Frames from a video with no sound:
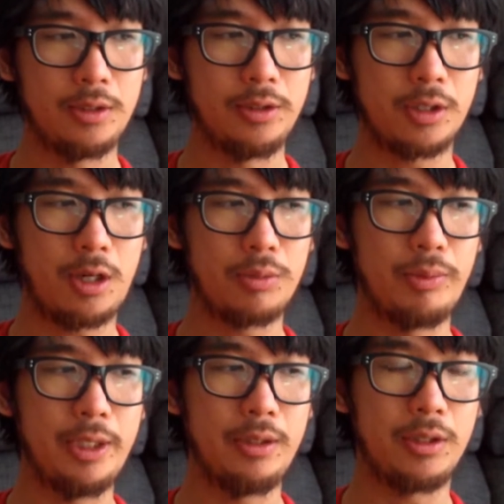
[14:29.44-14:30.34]
So
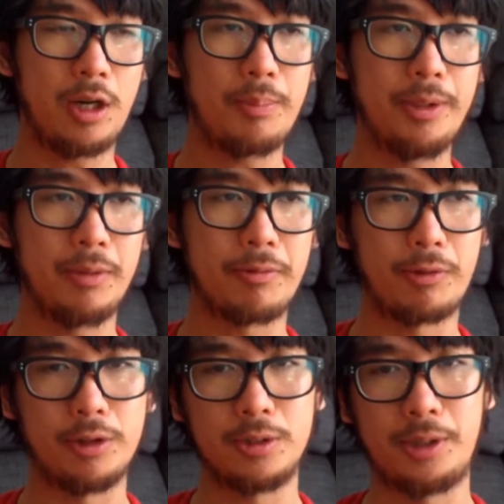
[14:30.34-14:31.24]
you can't be
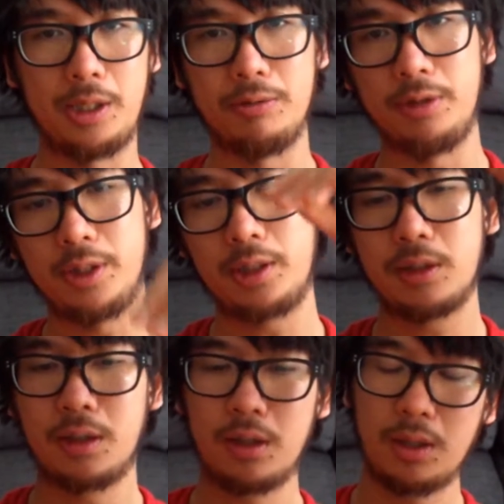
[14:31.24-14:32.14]
upfront about everything.